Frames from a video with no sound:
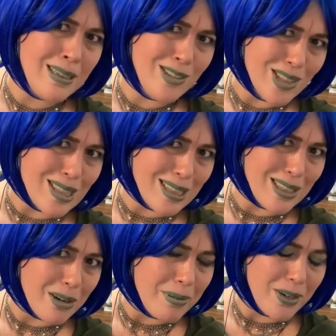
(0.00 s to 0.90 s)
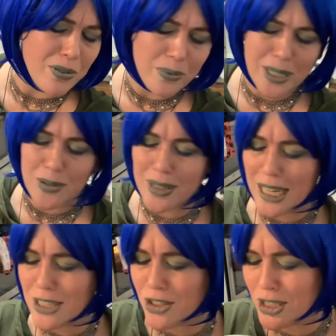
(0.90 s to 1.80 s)
Just a little bit of a weird
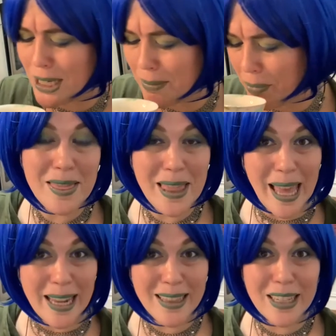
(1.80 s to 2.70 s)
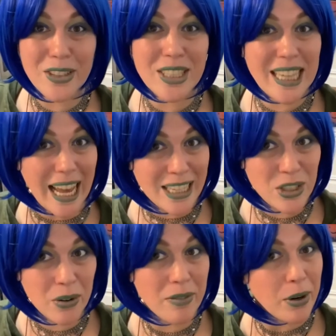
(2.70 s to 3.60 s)
relationship. Then there's
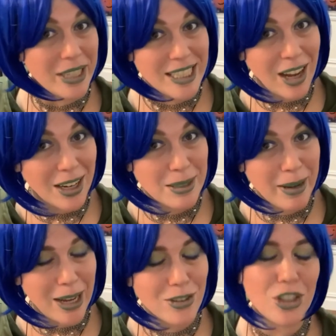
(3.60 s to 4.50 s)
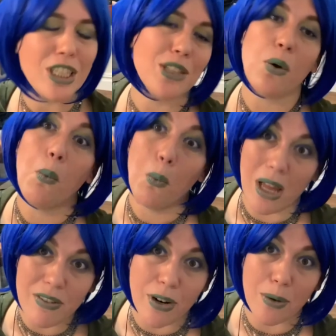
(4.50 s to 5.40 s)
Yes, who I've already talked about. She's
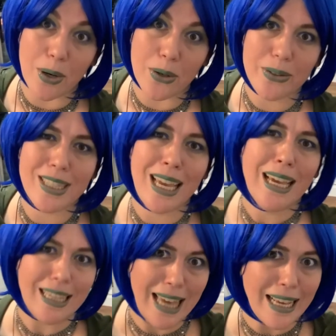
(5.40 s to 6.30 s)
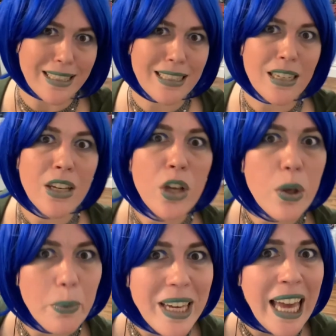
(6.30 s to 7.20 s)
one of our rogues. Yes,
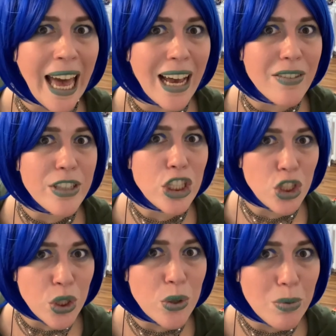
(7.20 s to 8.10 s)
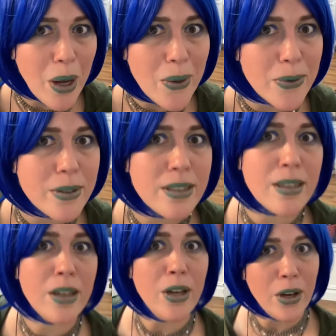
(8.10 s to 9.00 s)
we have two rogues,
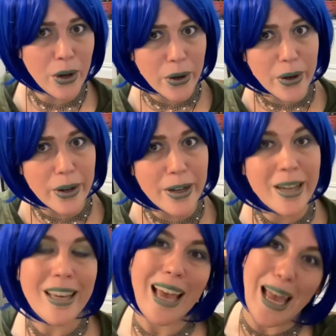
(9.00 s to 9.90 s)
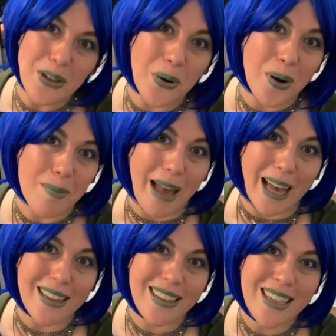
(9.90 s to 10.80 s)
her and Cormac.
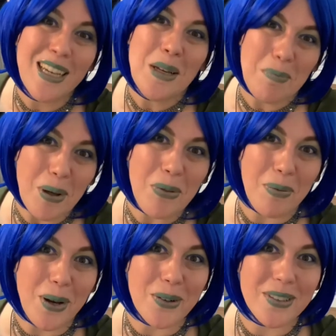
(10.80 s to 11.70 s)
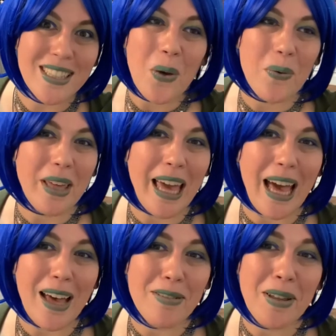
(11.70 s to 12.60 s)
Both rogues. We
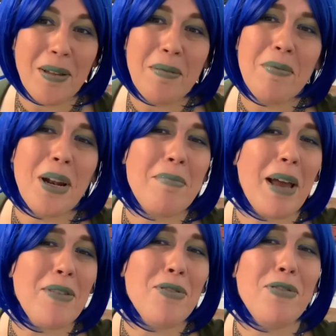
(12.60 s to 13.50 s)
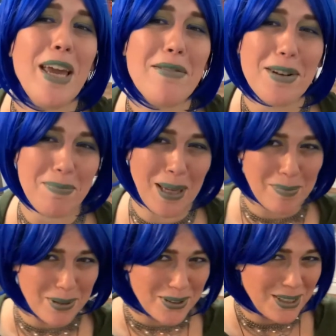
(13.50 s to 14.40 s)
have one of my favorite people